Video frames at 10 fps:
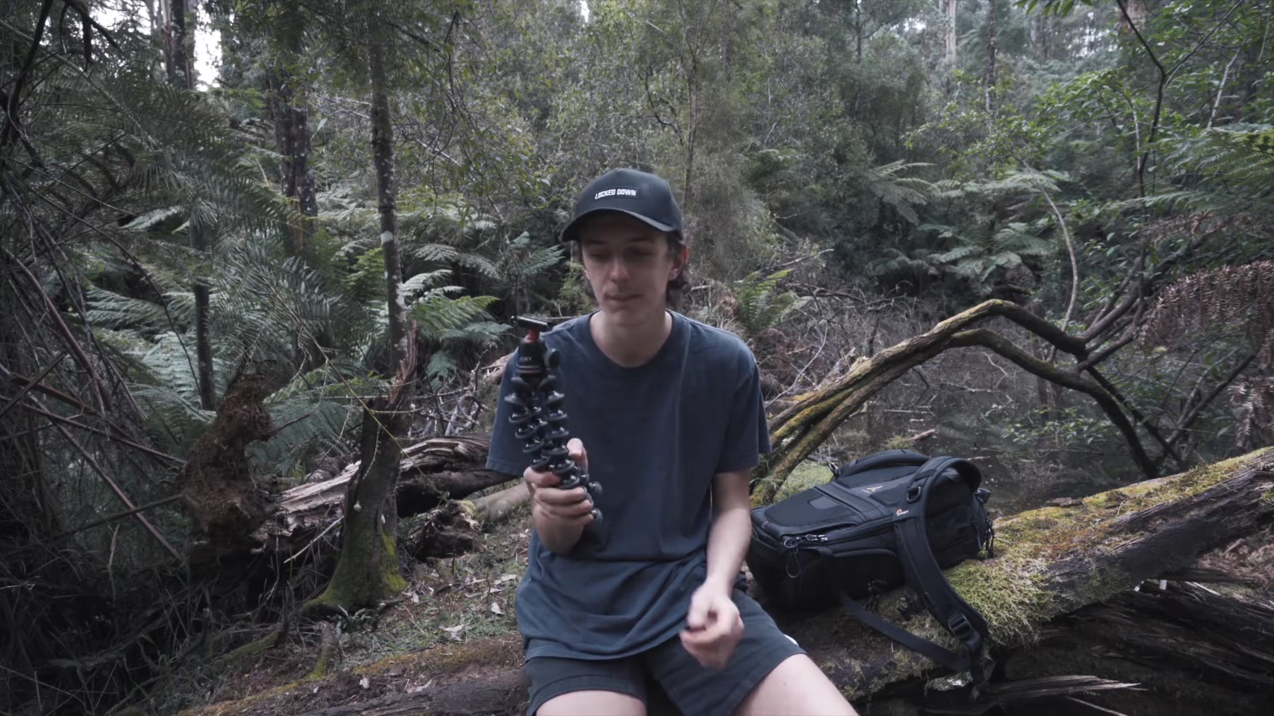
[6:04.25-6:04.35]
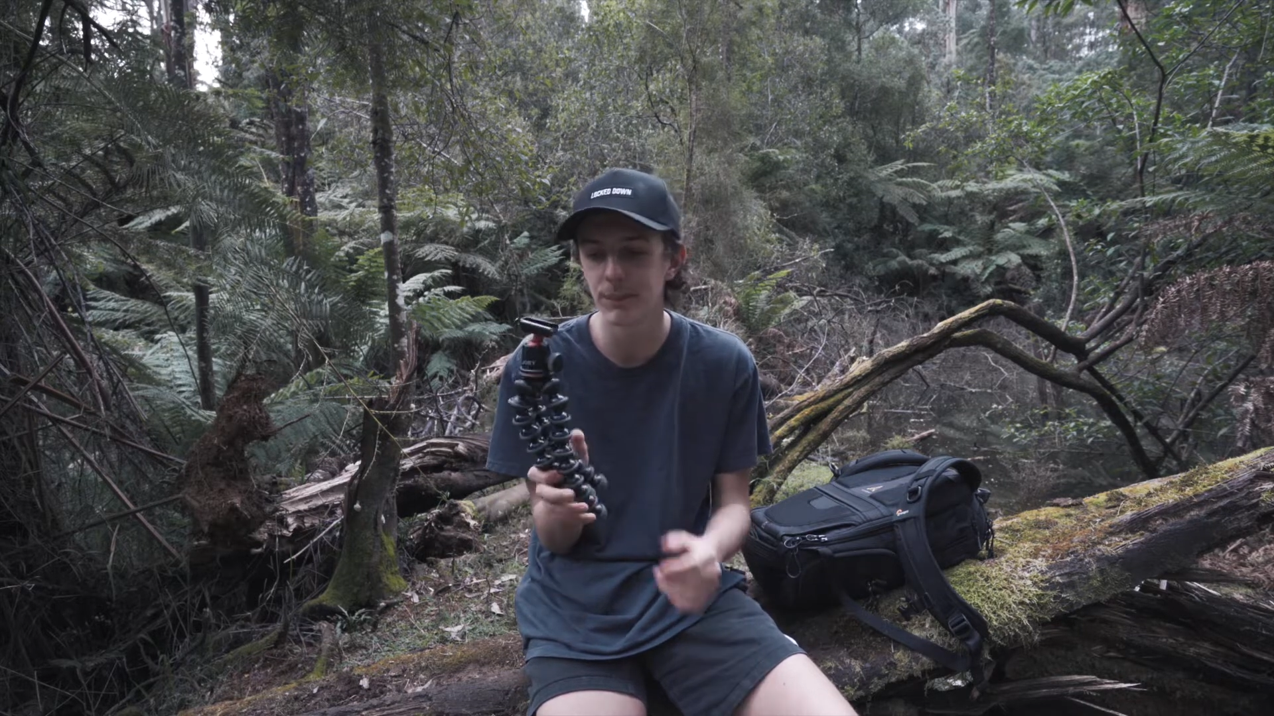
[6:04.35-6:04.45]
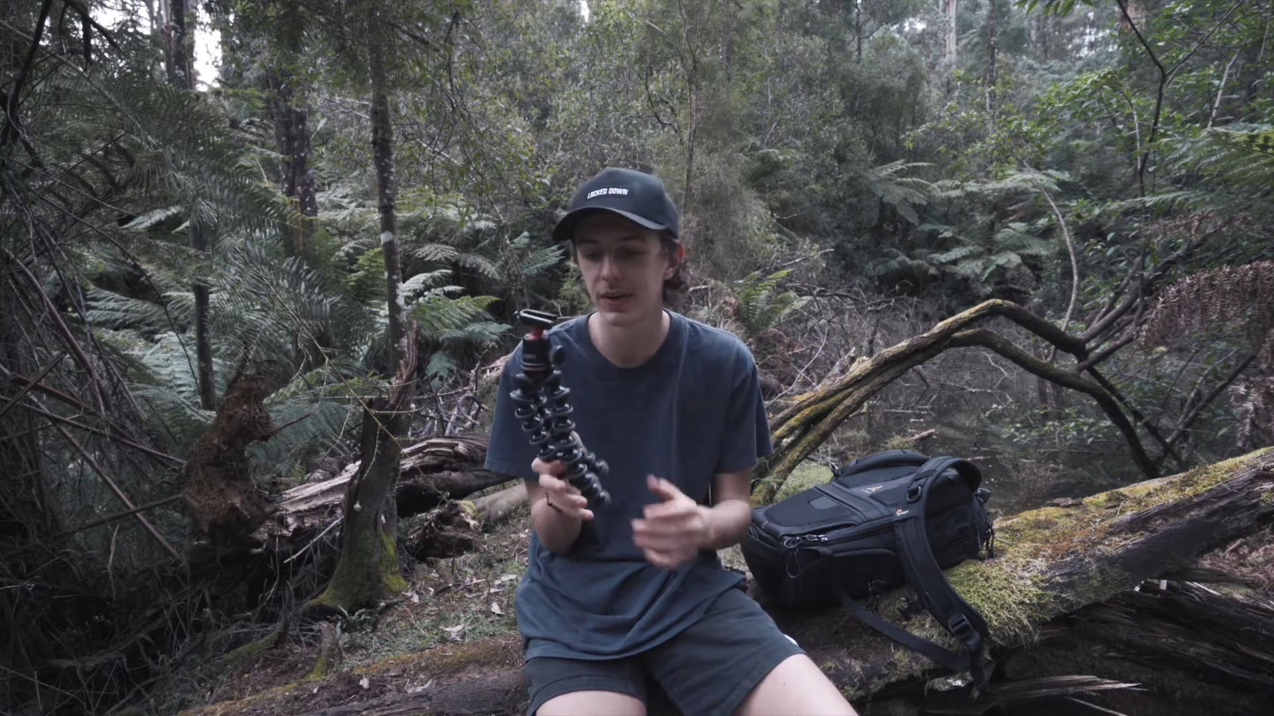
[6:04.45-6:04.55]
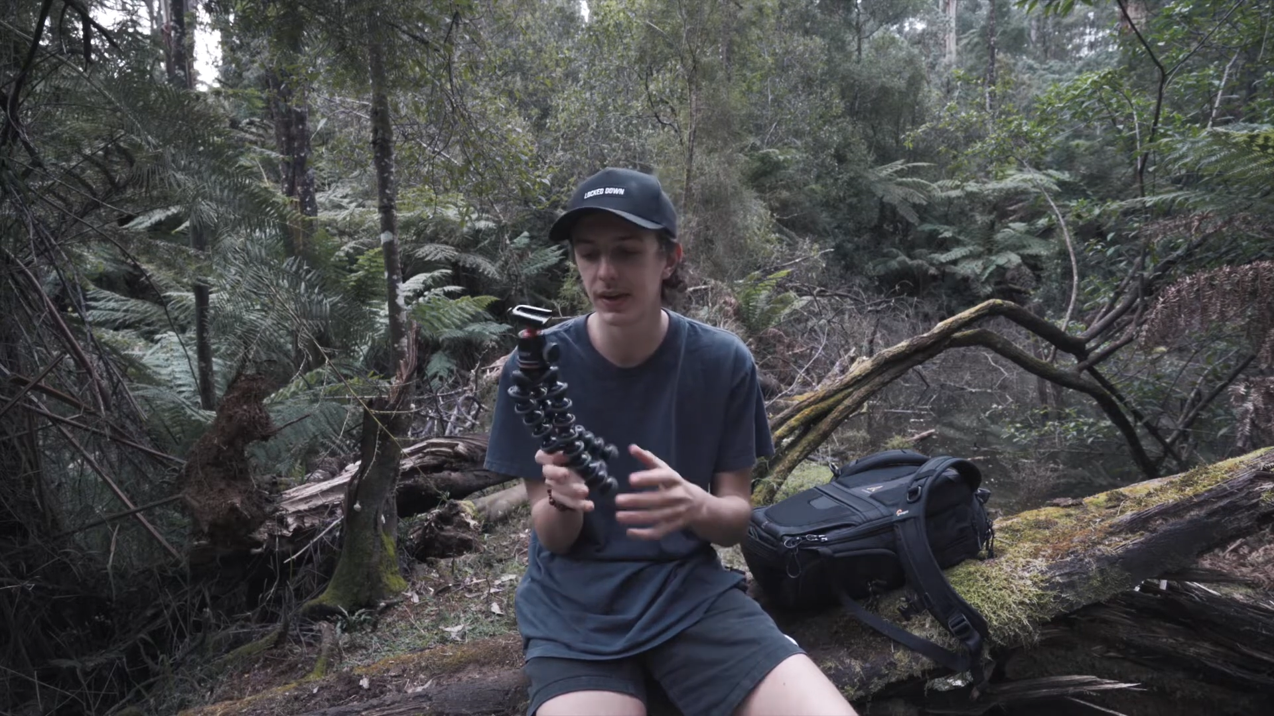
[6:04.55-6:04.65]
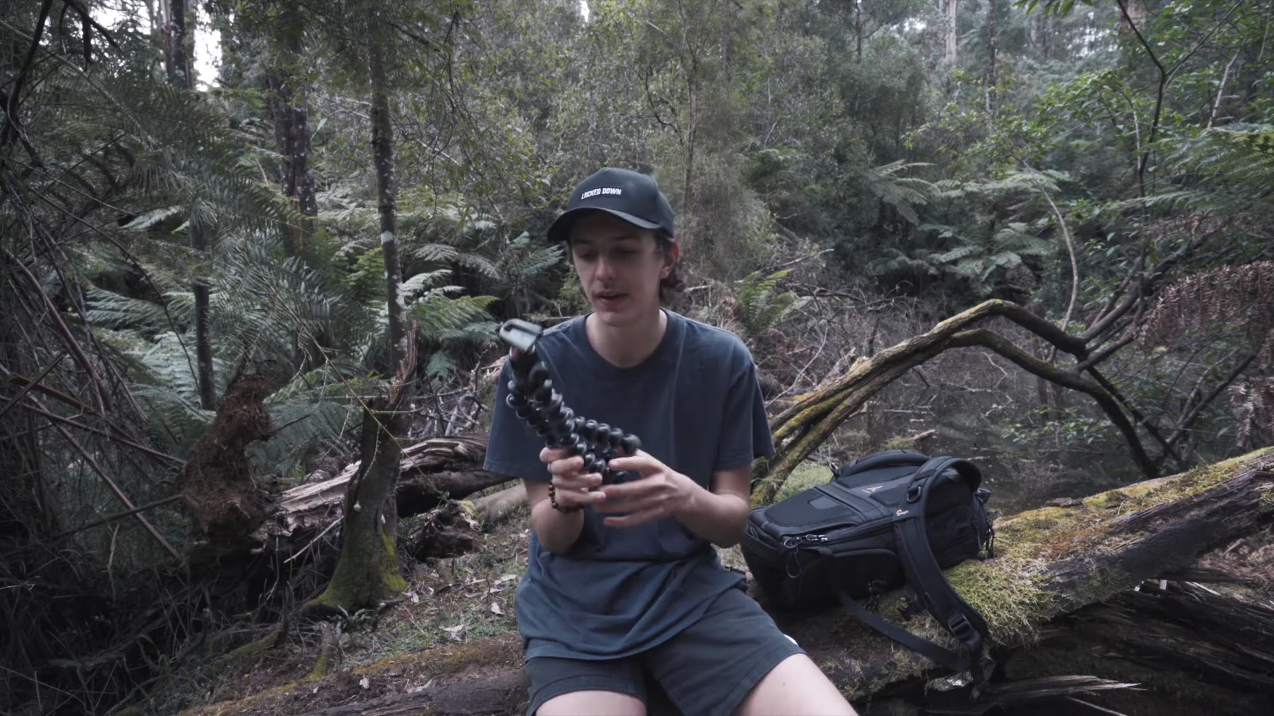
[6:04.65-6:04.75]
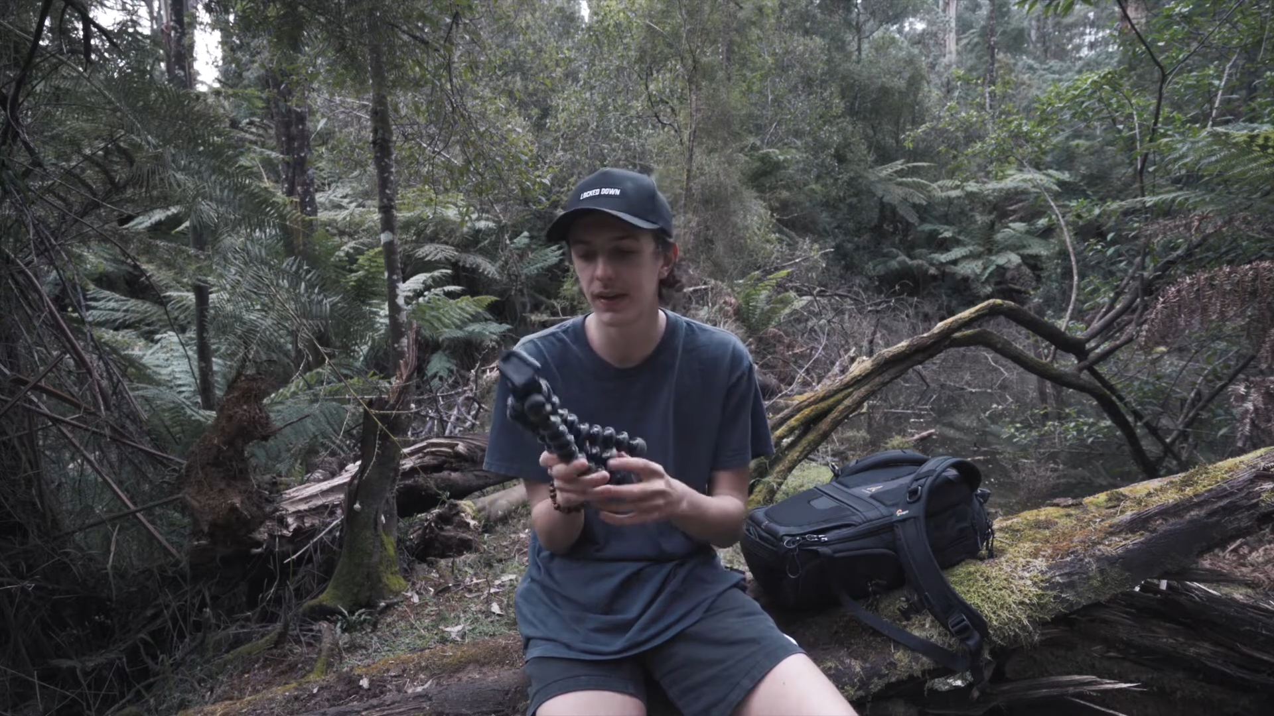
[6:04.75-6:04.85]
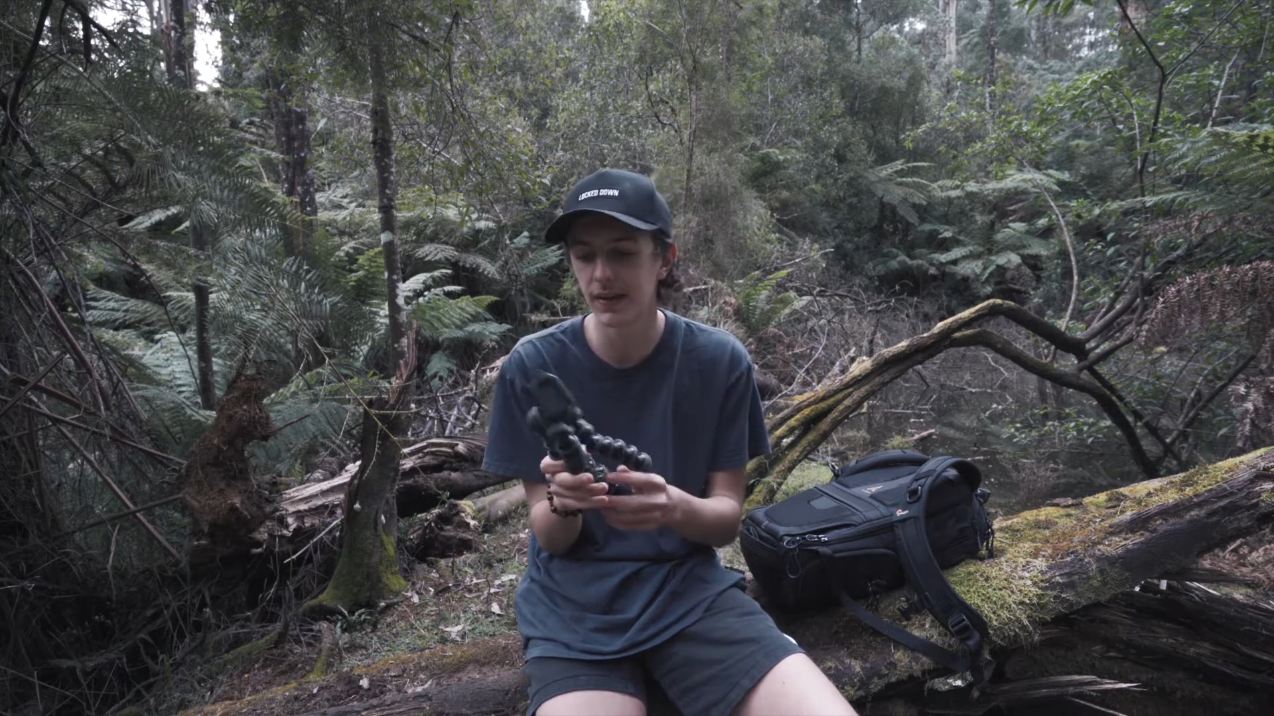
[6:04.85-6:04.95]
but